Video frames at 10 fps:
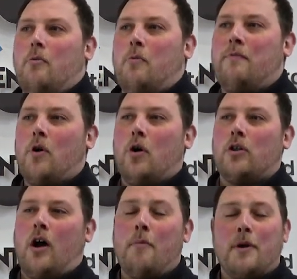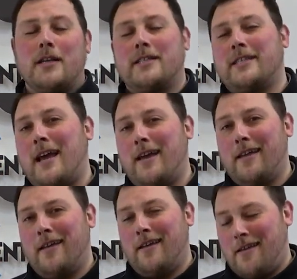I'm going to
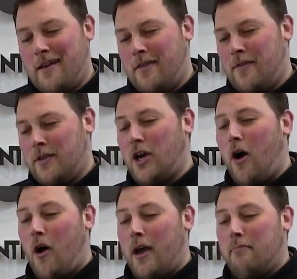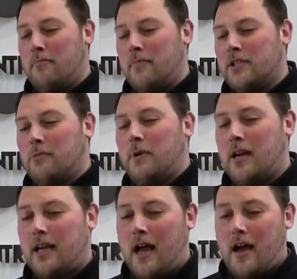set the time. So we're
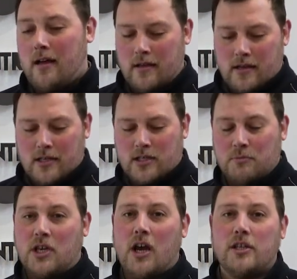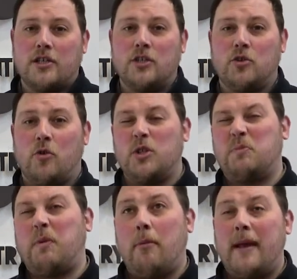going to cut some skirting joints,
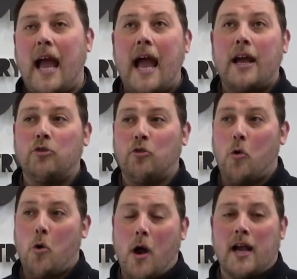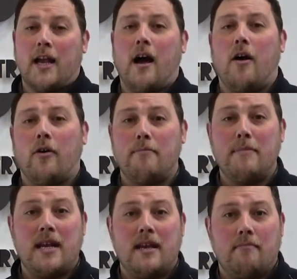probably hang a door and cut on a
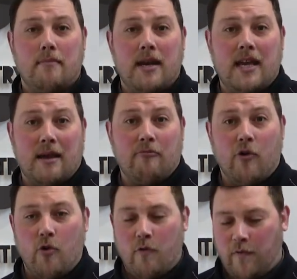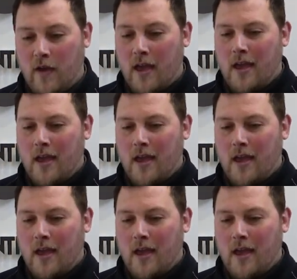mini hip roof.